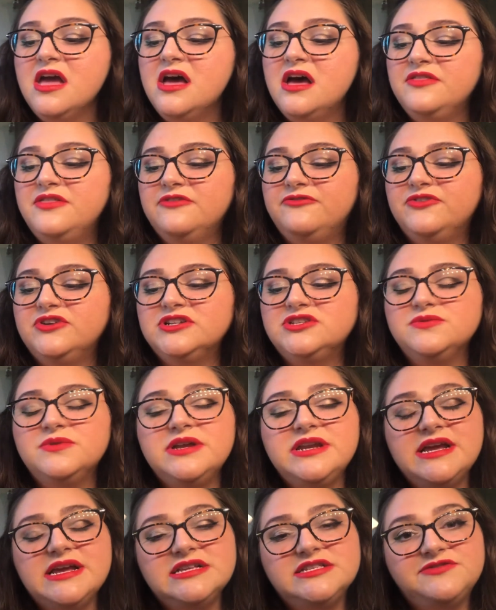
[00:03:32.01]
The first one
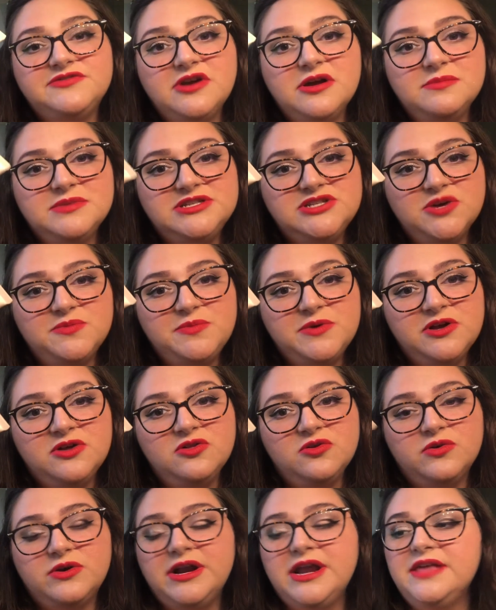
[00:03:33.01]
is from Soap &
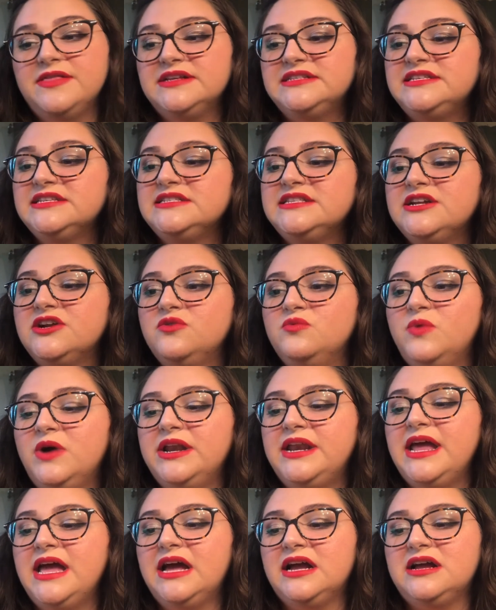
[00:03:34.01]
Glory. This is their One
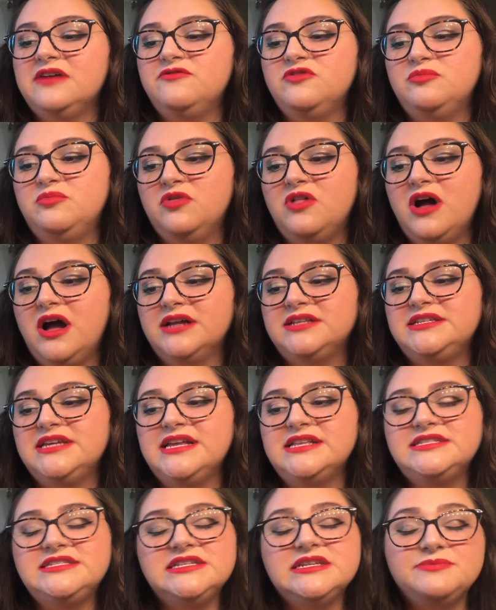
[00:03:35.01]
Heck of a Blot
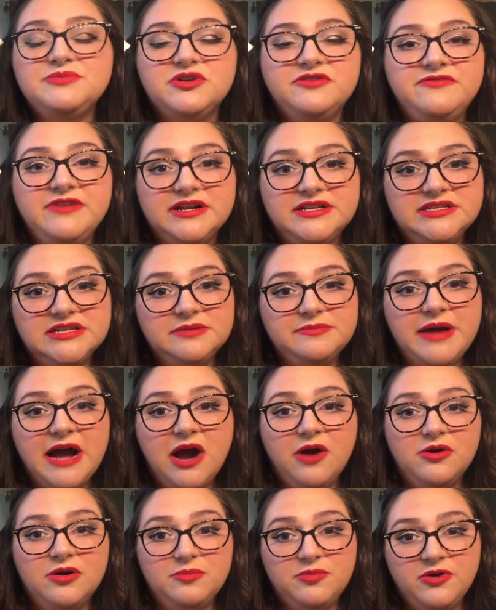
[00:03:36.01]
Instant Perfecting
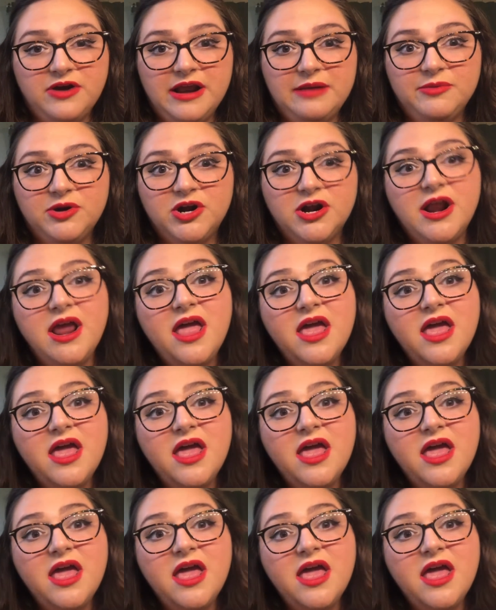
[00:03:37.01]
Power Primer.